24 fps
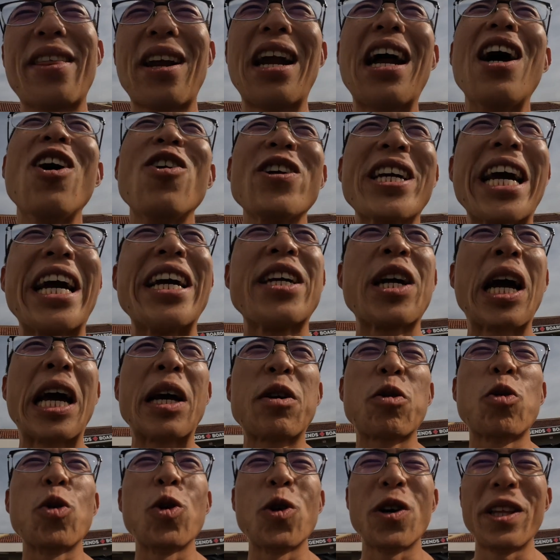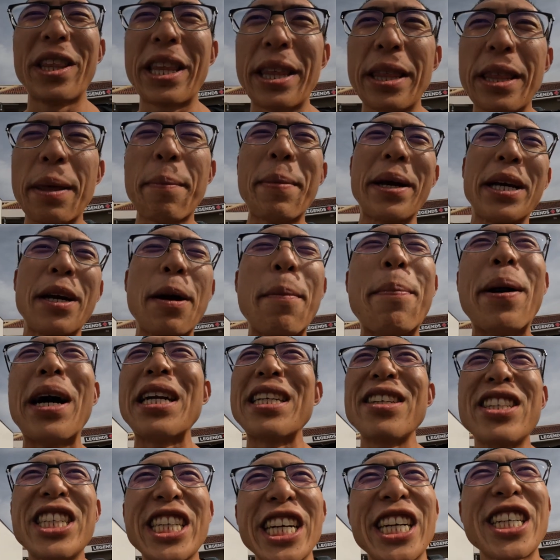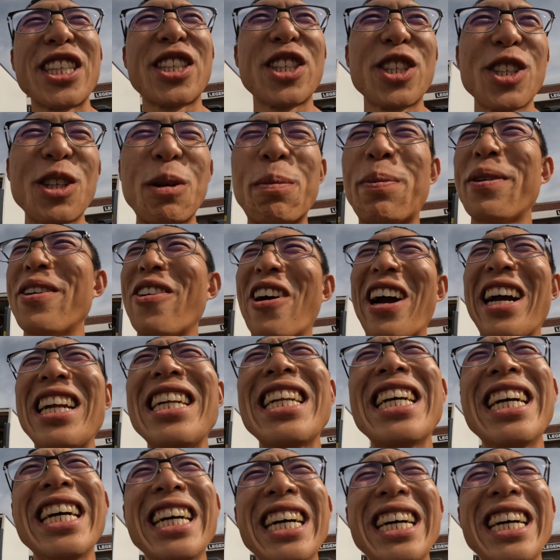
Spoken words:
They're like, oh, okay, cool. And then they make you a pot of chicken soup, right?